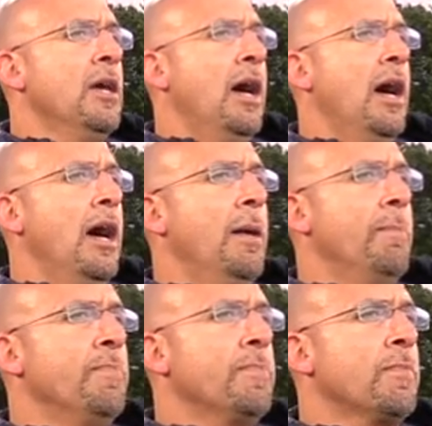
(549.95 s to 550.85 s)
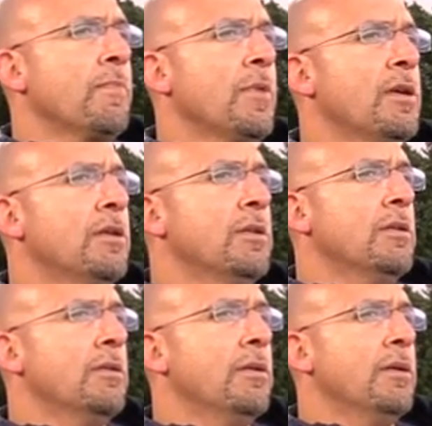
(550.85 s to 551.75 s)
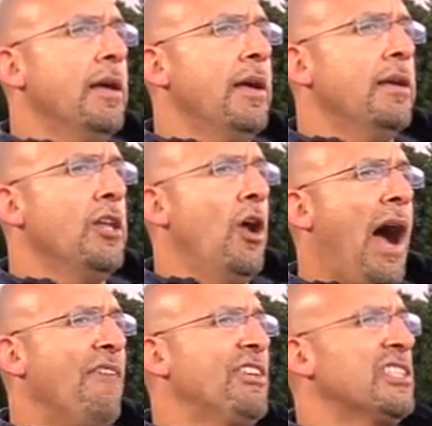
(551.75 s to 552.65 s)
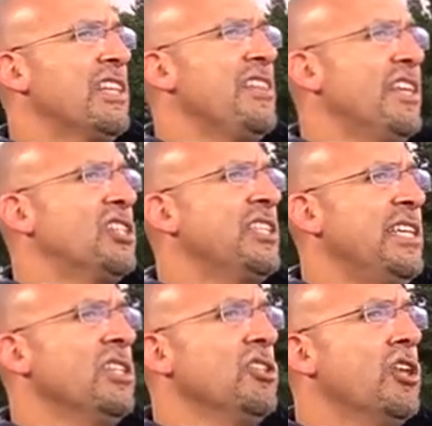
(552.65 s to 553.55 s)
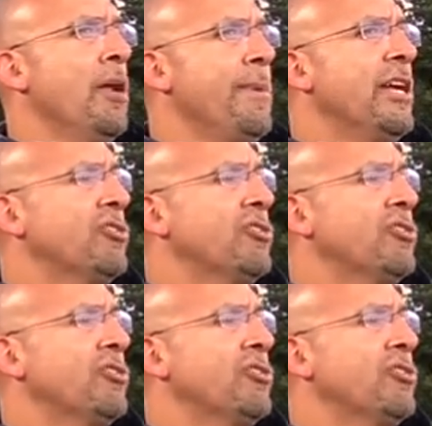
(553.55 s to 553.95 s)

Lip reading: Obviously this season's going to be